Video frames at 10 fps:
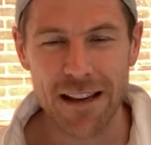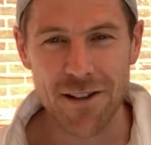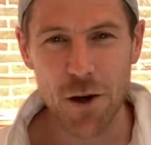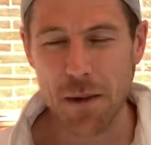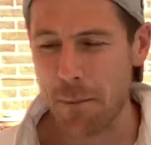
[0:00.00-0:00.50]

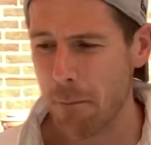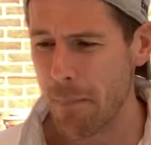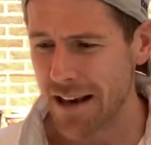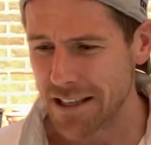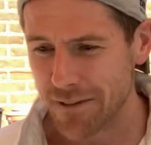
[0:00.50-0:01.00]
It's going to be a
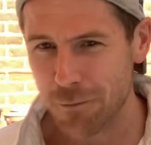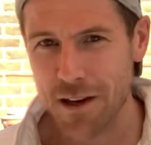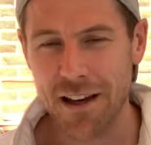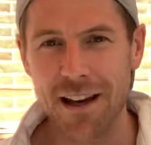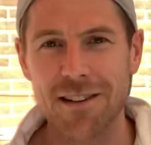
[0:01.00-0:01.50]
massive
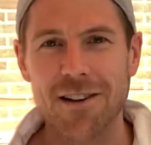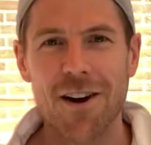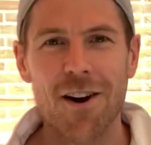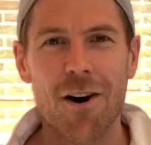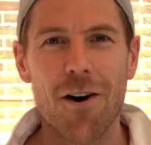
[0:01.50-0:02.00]
weekend
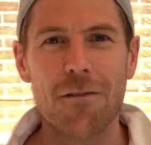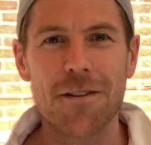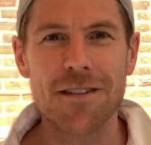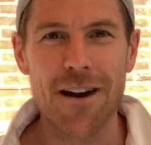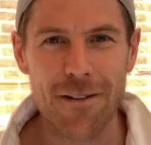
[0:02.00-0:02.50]
of
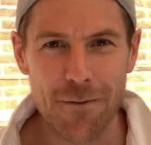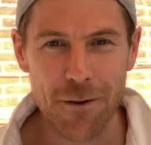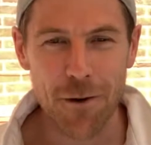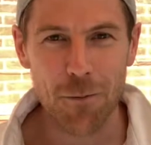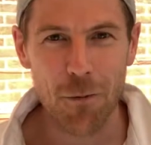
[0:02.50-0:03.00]
South
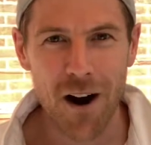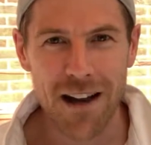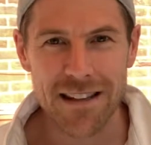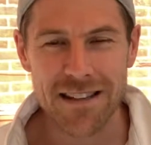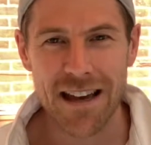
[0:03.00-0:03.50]
African
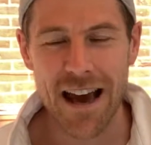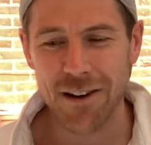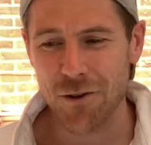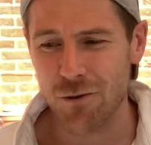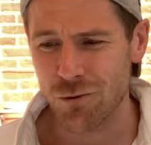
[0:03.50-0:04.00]
wines
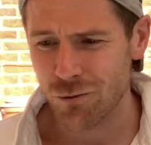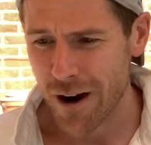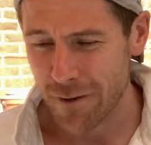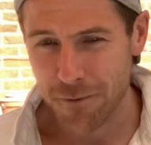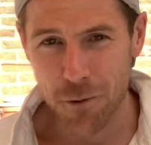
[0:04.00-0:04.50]
and
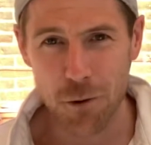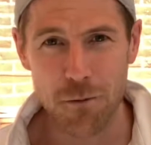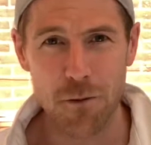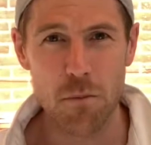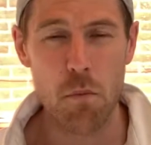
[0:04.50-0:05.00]
great food
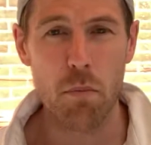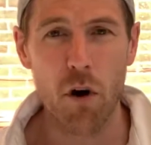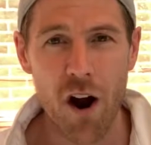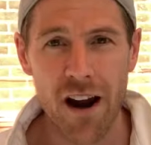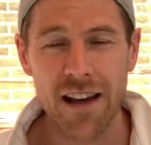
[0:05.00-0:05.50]
from
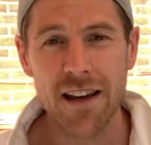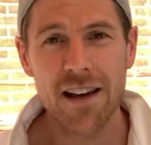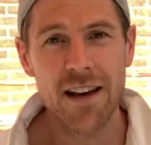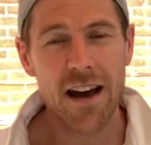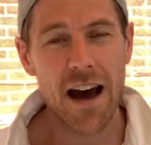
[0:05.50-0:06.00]
Braai,
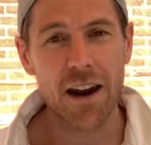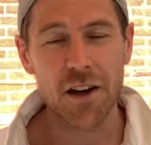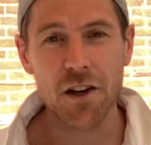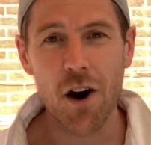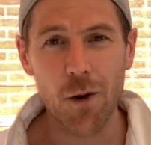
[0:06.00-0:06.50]
and I
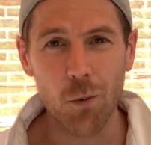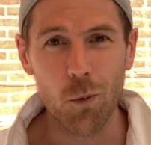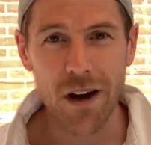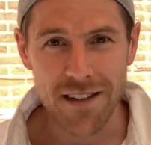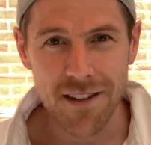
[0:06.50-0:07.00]
can't
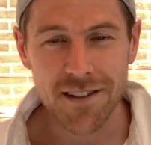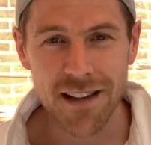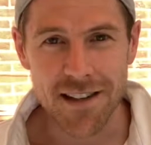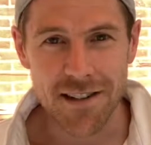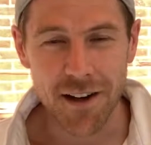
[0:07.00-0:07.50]
wait to
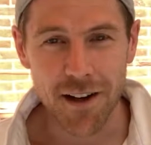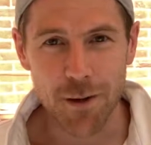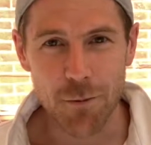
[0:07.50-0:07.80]
get stuck in.